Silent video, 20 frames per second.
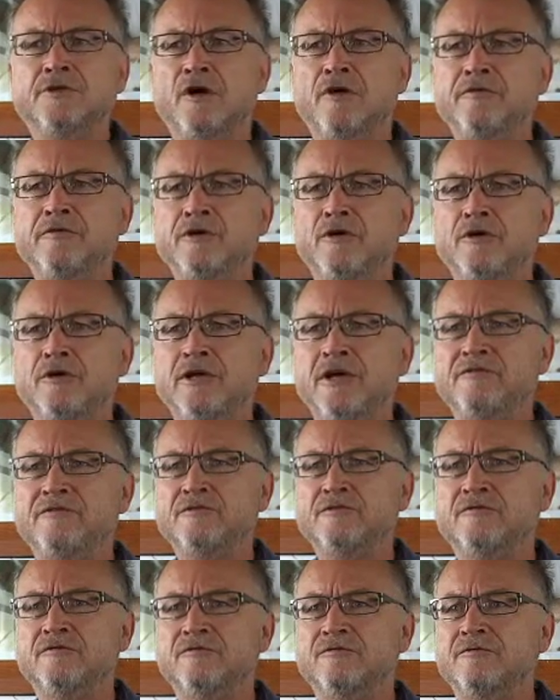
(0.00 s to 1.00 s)
now we all have
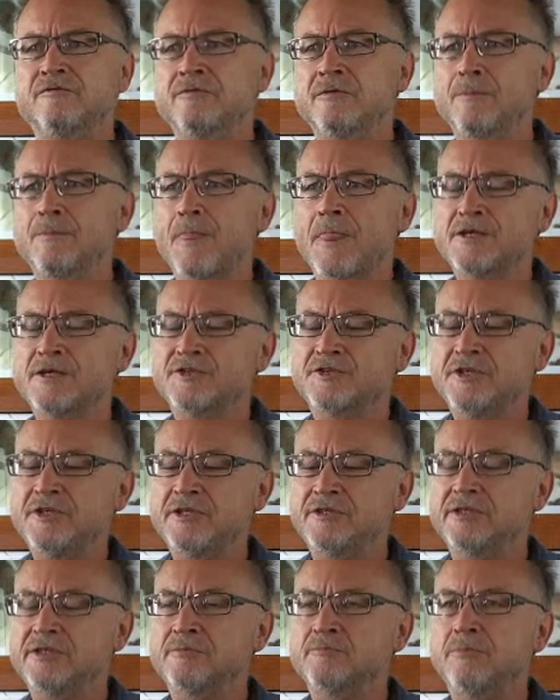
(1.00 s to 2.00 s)
to
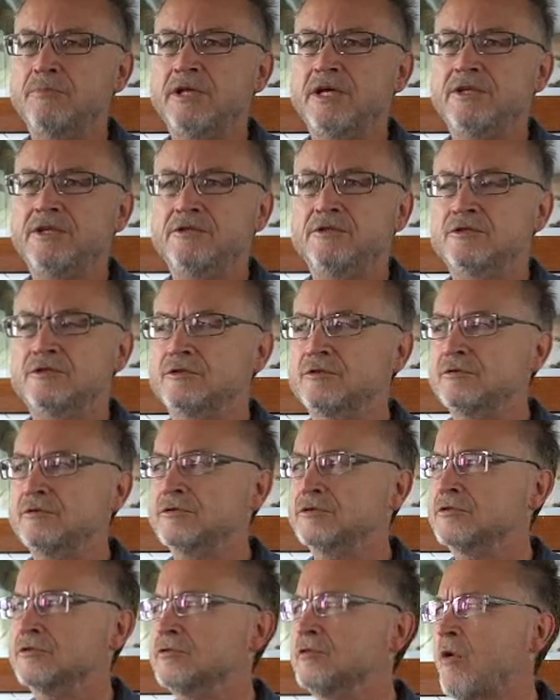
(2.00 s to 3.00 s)
seek the bloody
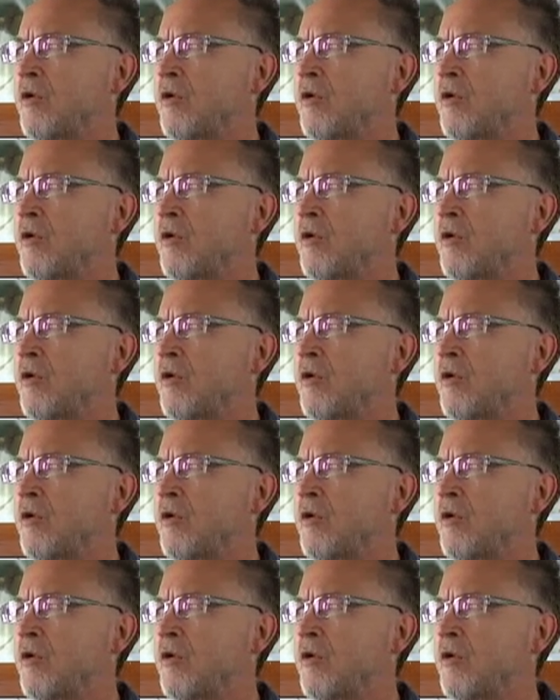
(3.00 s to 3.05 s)
truth.